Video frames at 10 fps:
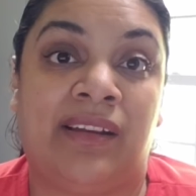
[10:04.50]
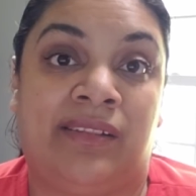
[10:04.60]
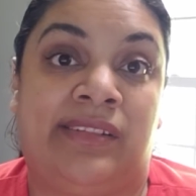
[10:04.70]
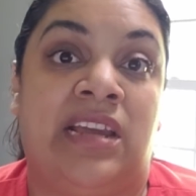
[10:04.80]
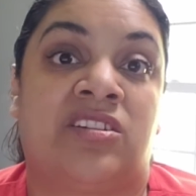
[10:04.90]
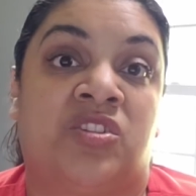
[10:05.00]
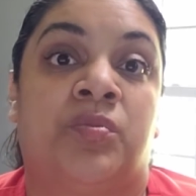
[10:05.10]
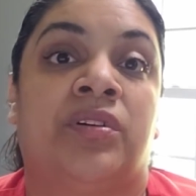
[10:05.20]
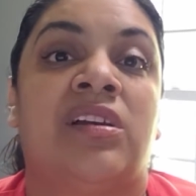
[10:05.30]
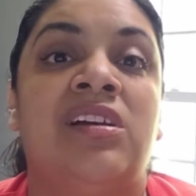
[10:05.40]
a
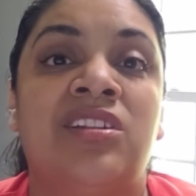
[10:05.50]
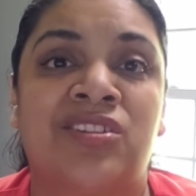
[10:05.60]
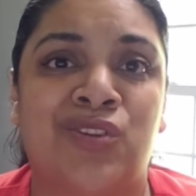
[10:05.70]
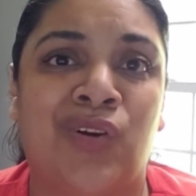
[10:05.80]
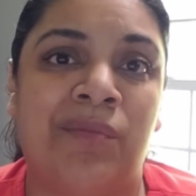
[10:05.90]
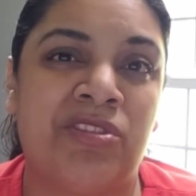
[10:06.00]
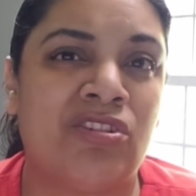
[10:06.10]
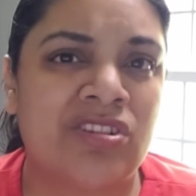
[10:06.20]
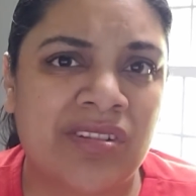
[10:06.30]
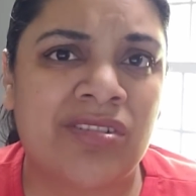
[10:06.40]
textbook. So I mean,
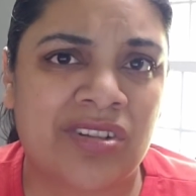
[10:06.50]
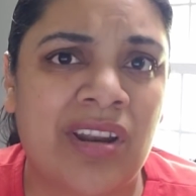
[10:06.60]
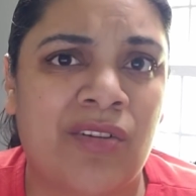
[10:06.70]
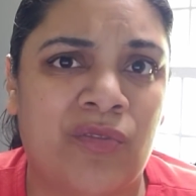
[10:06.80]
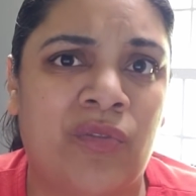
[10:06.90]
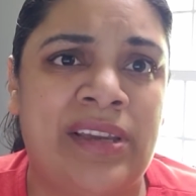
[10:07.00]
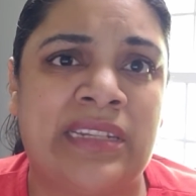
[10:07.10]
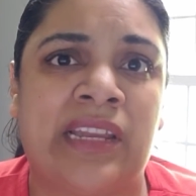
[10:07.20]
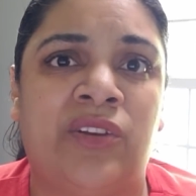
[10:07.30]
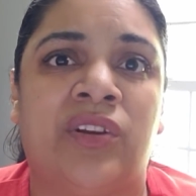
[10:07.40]
there's a lot of
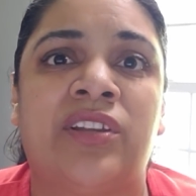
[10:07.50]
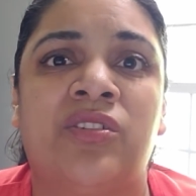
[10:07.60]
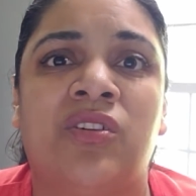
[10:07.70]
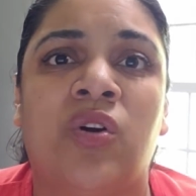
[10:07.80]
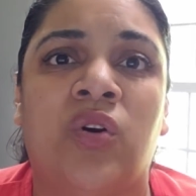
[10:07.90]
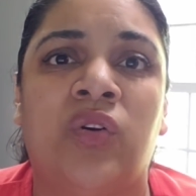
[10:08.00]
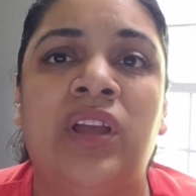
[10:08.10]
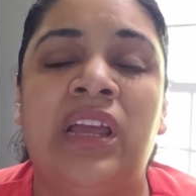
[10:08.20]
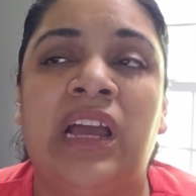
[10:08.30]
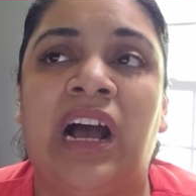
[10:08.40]
ways that you can go
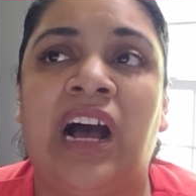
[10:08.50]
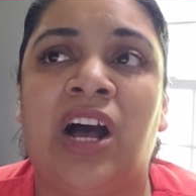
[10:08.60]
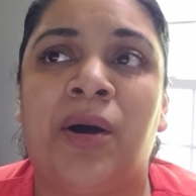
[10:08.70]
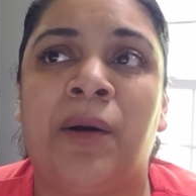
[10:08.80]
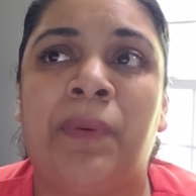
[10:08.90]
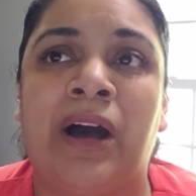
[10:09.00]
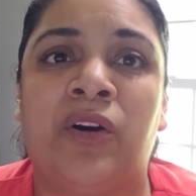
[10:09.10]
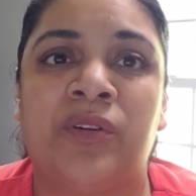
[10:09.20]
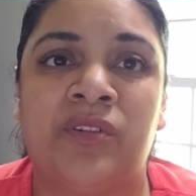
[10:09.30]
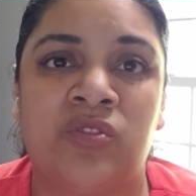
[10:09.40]

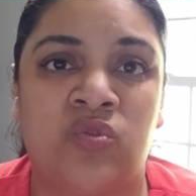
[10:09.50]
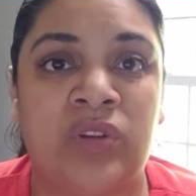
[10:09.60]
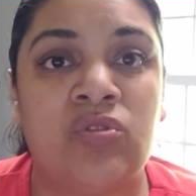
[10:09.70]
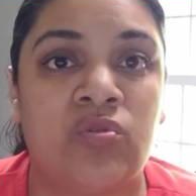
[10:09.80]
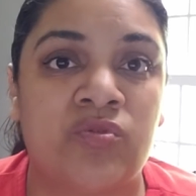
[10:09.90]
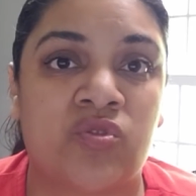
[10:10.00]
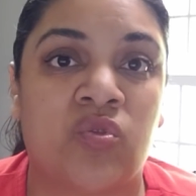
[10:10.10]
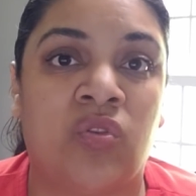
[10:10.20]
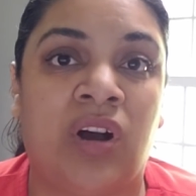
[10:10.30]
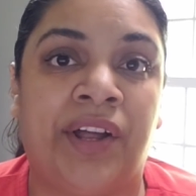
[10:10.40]
about doing
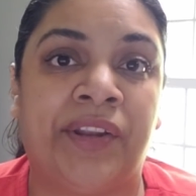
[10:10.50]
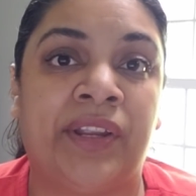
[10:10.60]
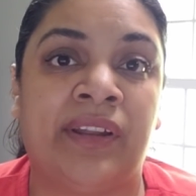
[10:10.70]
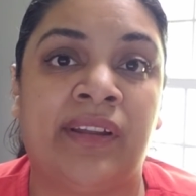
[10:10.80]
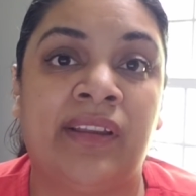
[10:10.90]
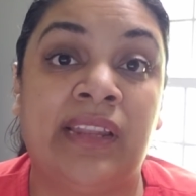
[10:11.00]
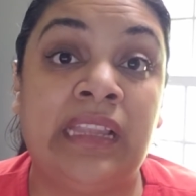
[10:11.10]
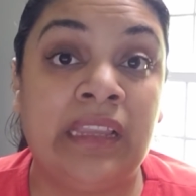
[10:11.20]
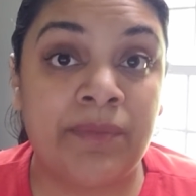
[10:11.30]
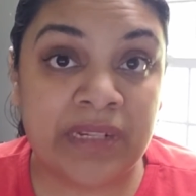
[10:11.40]
homeschool on a
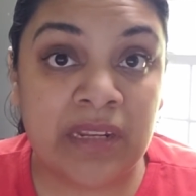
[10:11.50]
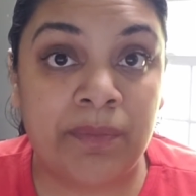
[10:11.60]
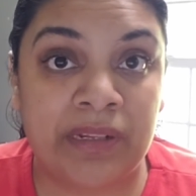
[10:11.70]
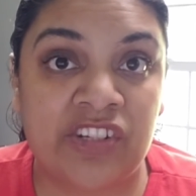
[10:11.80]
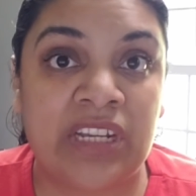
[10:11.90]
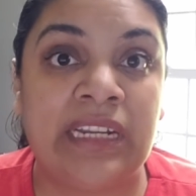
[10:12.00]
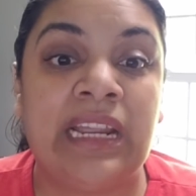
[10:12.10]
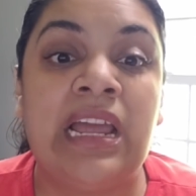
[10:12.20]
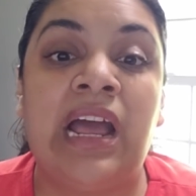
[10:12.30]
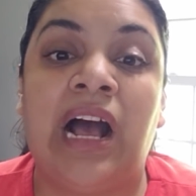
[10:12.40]
limited budget.
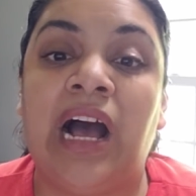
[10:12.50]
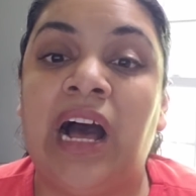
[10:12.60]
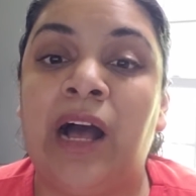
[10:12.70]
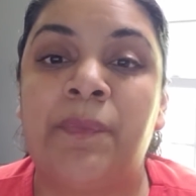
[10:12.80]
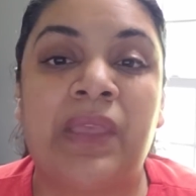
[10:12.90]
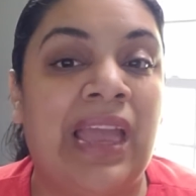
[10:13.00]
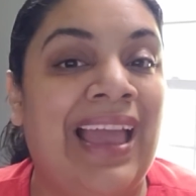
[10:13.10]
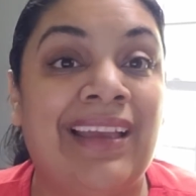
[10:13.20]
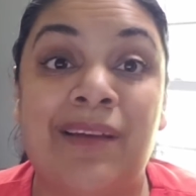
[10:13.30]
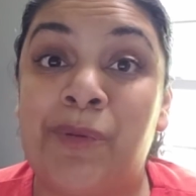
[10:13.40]

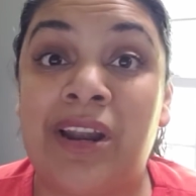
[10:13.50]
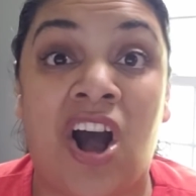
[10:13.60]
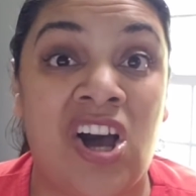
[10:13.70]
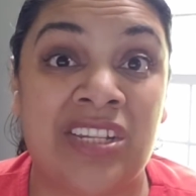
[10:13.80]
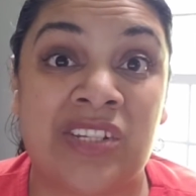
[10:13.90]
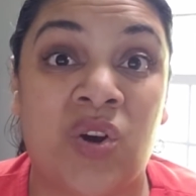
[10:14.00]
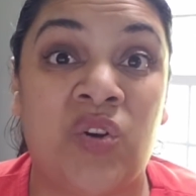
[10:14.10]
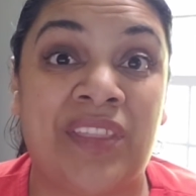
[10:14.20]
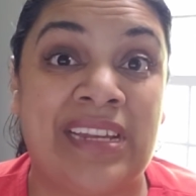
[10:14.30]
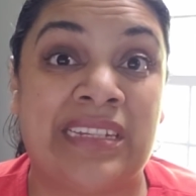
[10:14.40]
But also
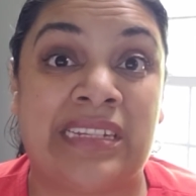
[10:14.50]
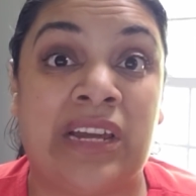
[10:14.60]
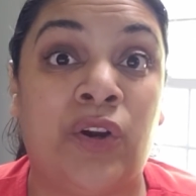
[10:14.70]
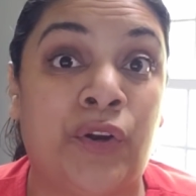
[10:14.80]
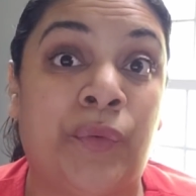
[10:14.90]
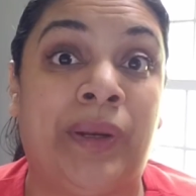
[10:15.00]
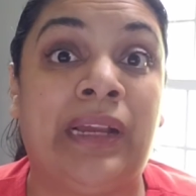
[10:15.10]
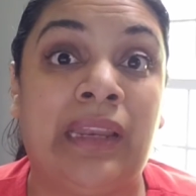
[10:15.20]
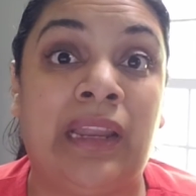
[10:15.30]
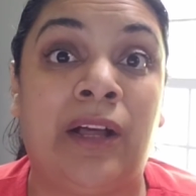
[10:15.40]
they sell
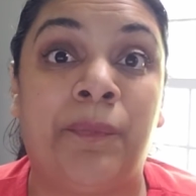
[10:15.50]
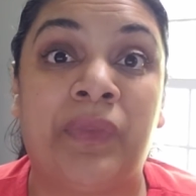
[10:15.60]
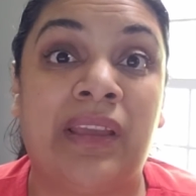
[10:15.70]
curriculum,